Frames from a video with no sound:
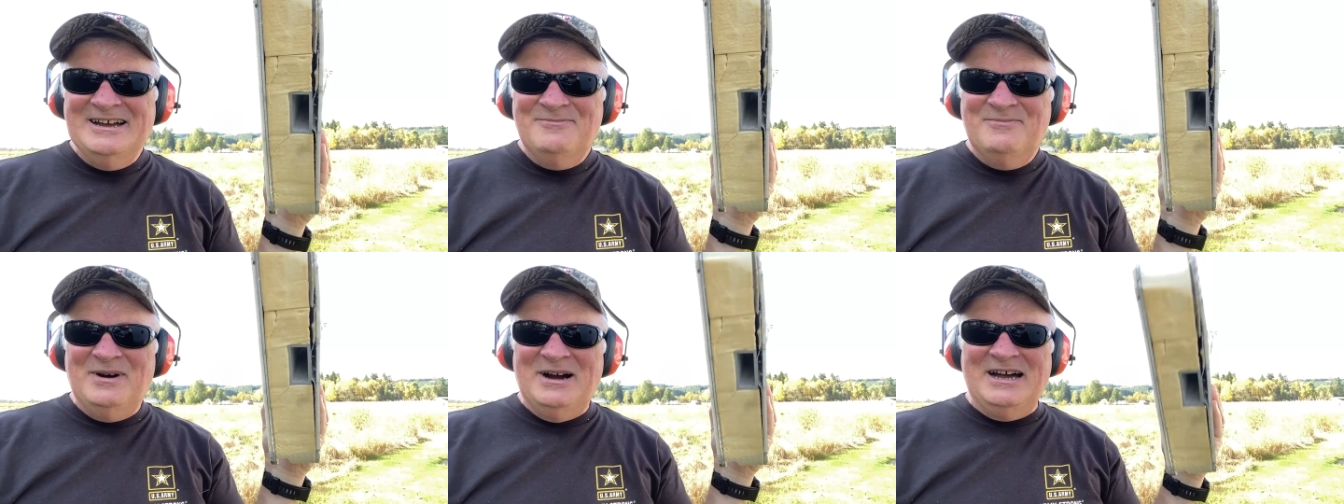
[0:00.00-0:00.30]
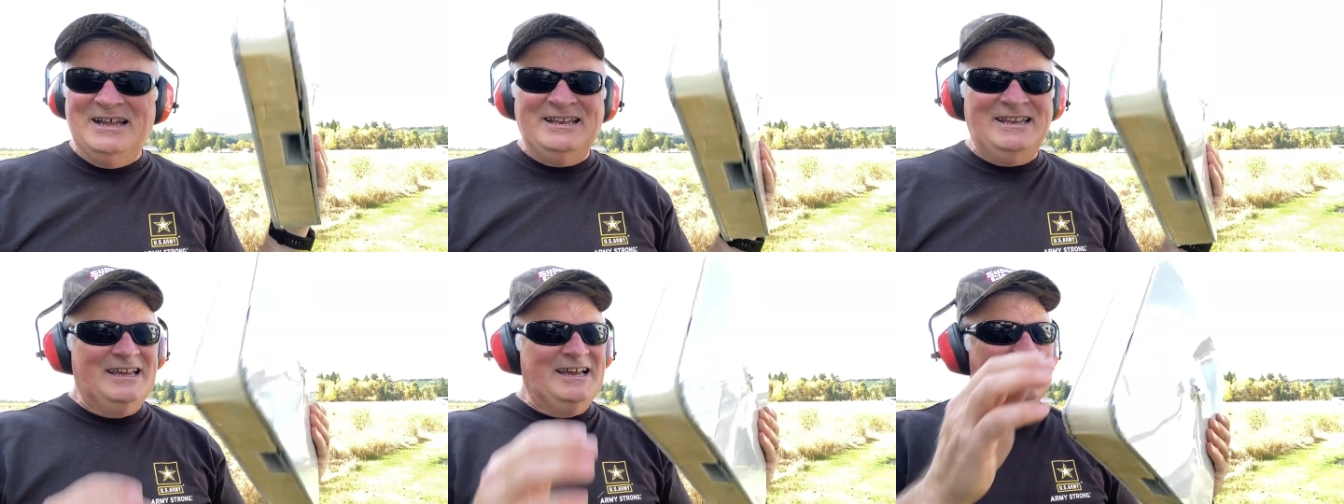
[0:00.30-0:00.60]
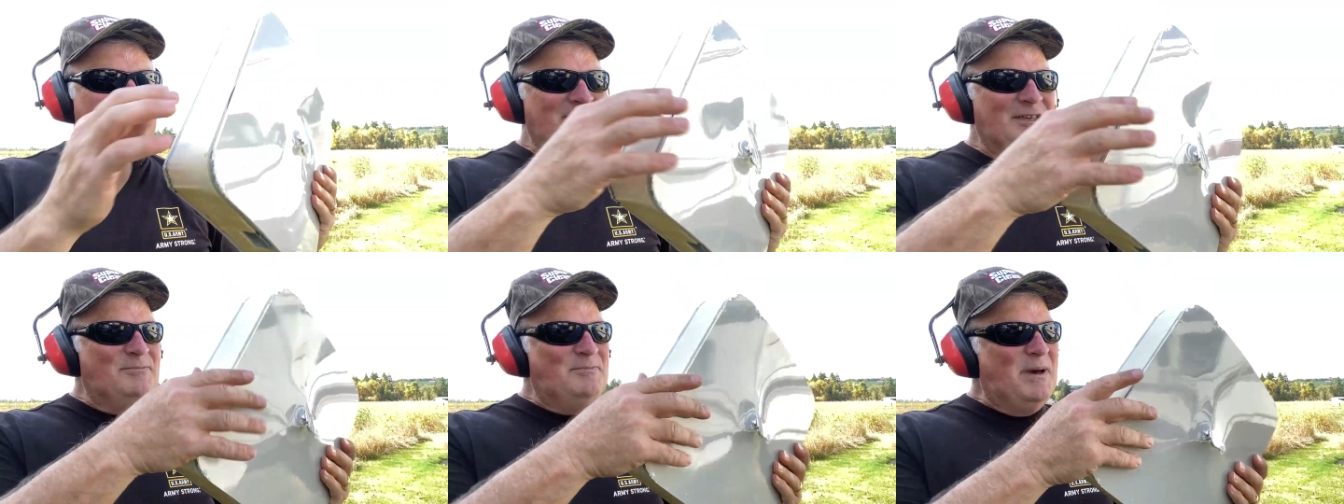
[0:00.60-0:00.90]
but
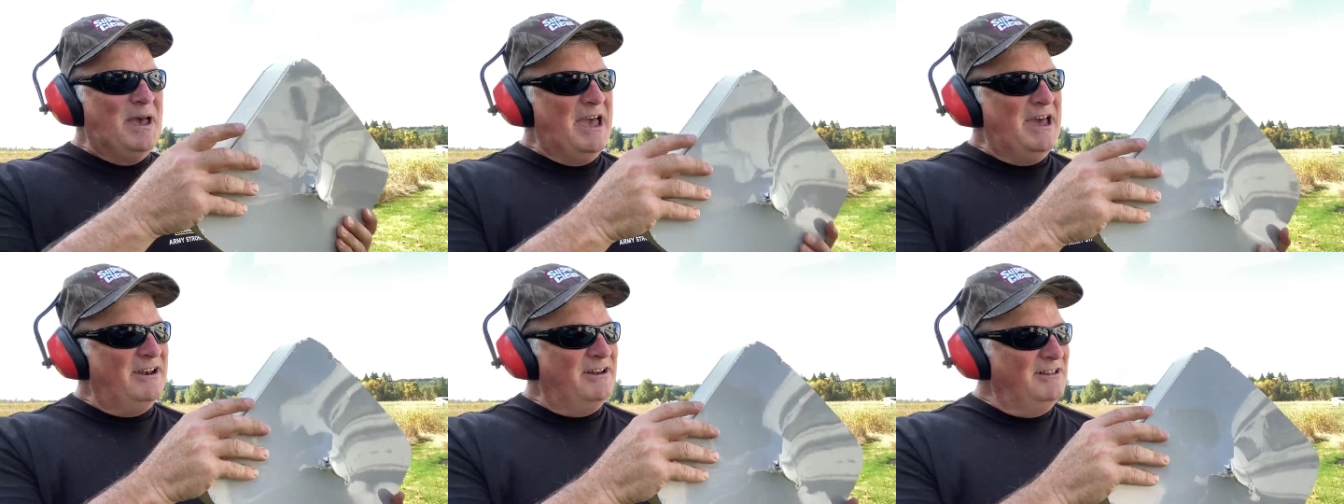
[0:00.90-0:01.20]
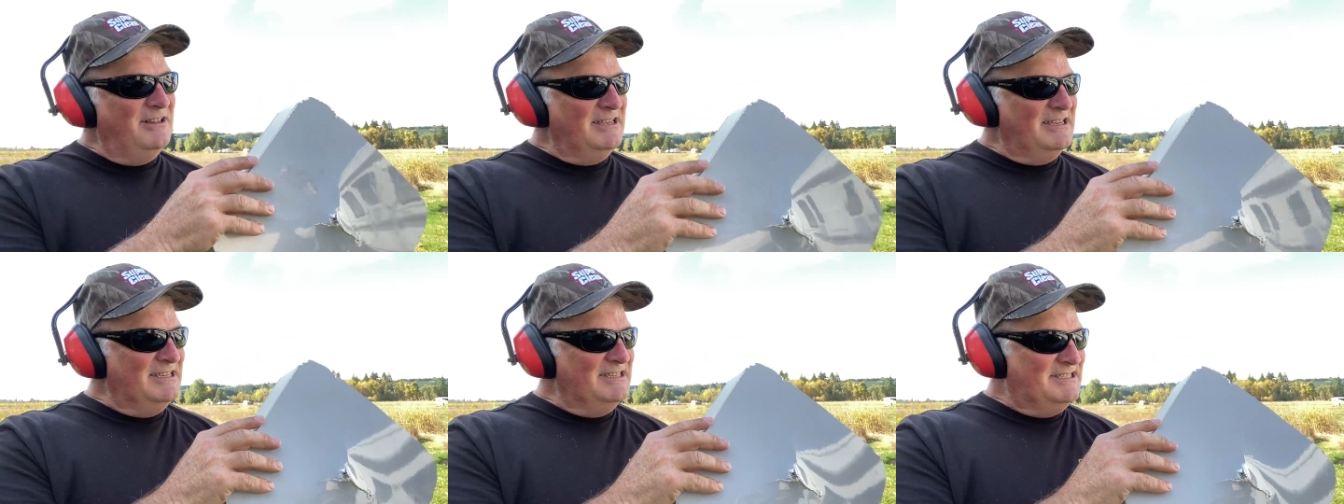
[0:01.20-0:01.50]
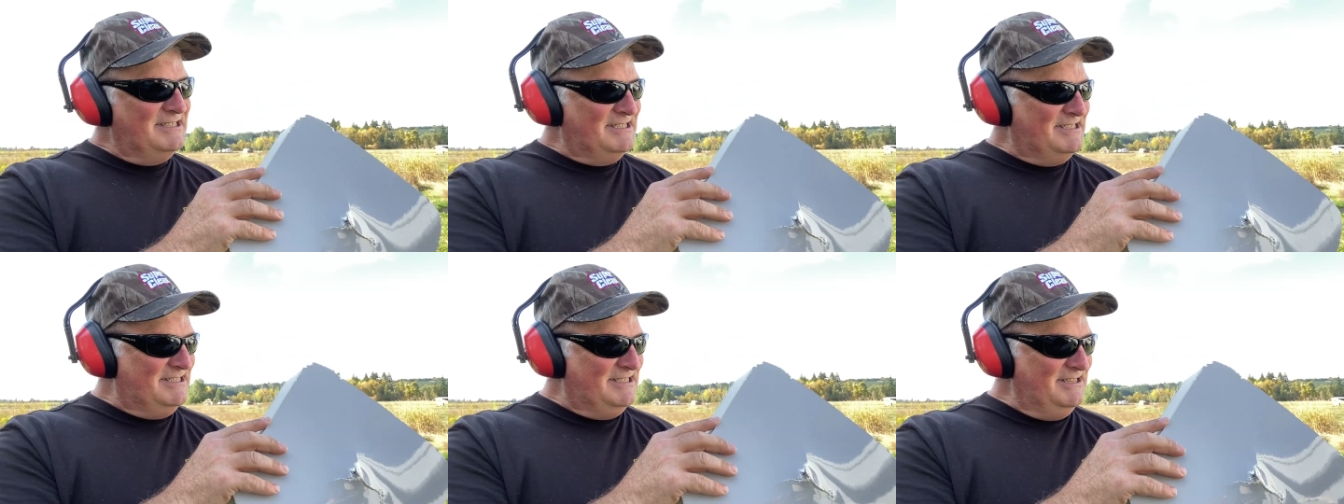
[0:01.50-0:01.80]
the panel
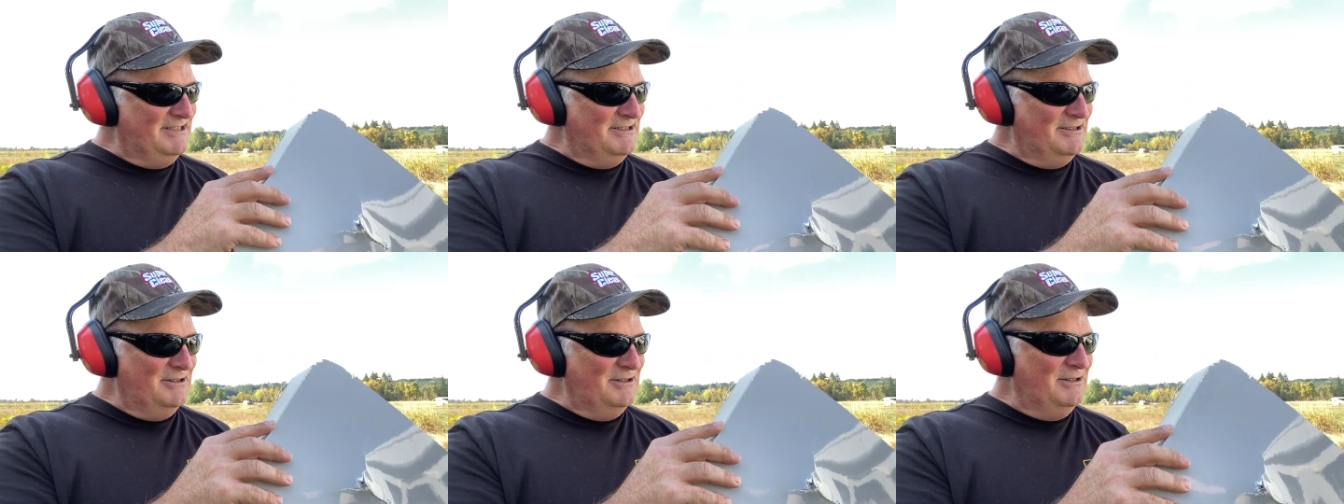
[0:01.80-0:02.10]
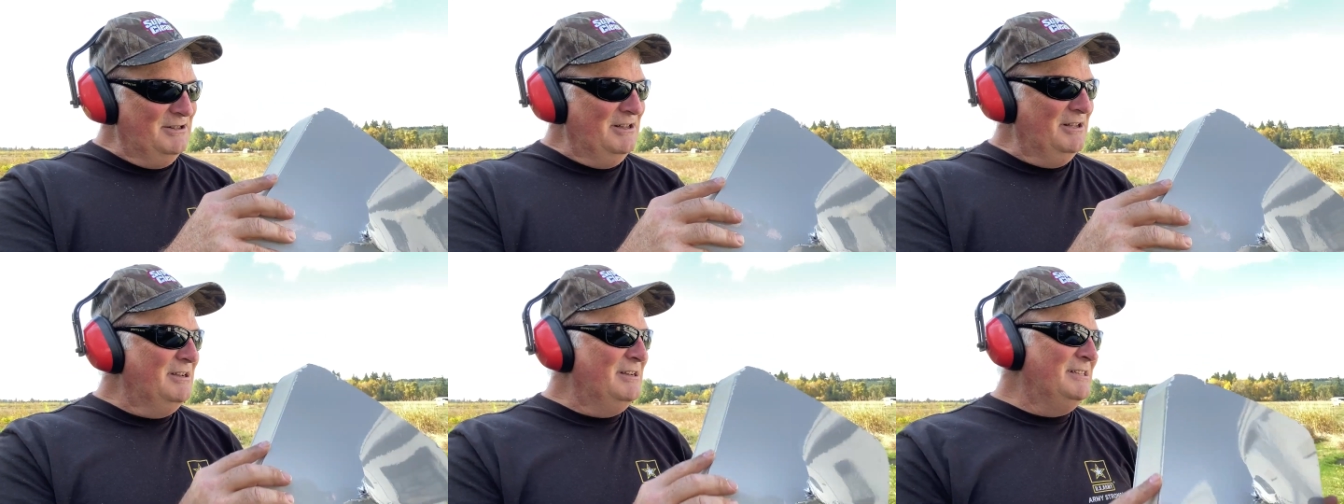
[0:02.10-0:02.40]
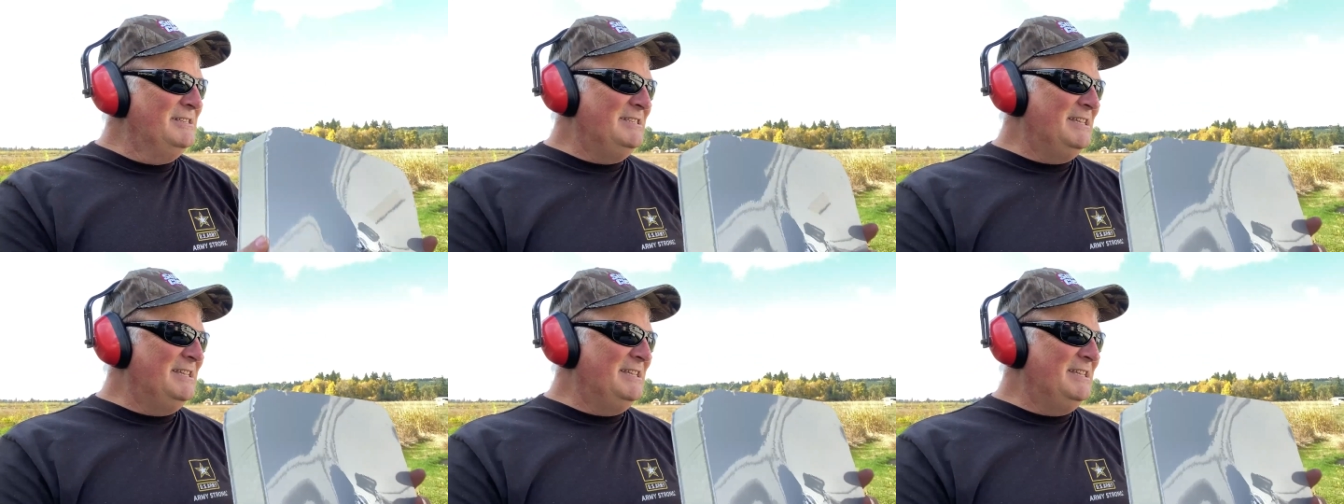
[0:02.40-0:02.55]
is still